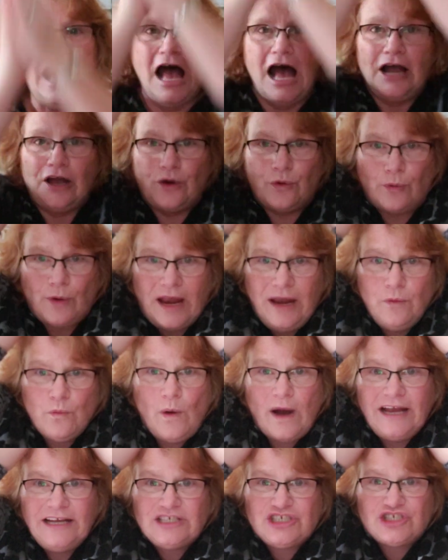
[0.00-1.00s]
a great
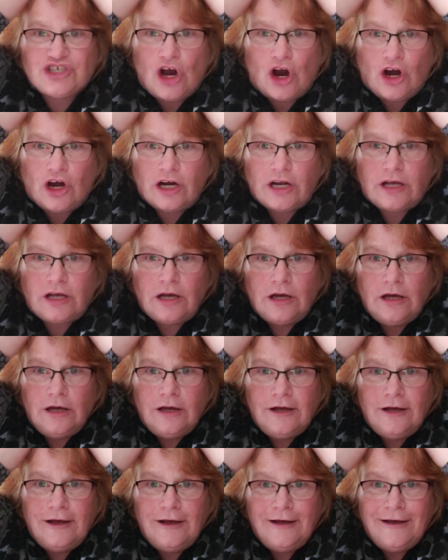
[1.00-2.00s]
white shark,
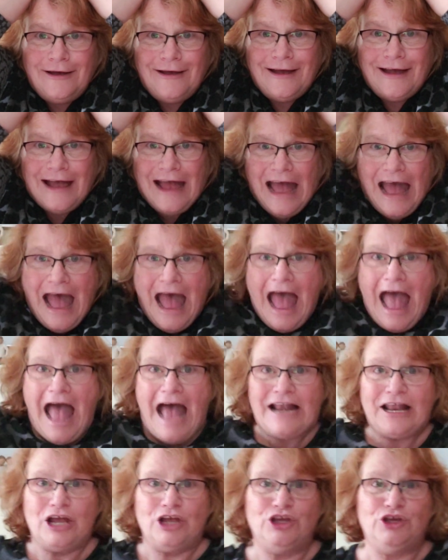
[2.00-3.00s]

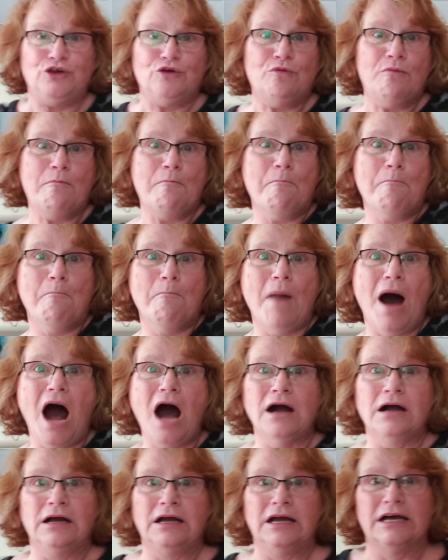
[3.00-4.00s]
and a
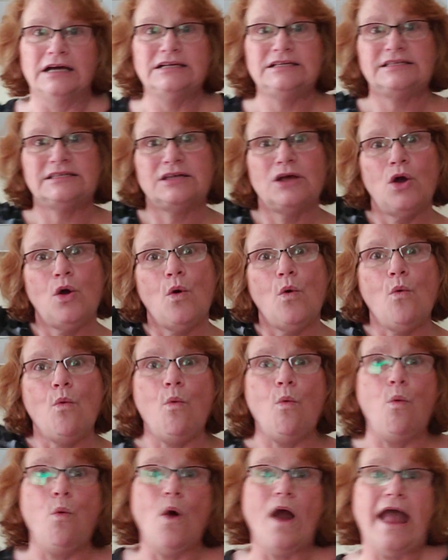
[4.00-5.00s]
humongous
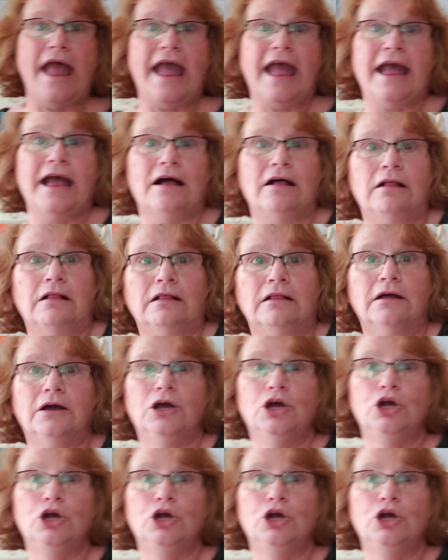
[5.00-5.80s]
whale.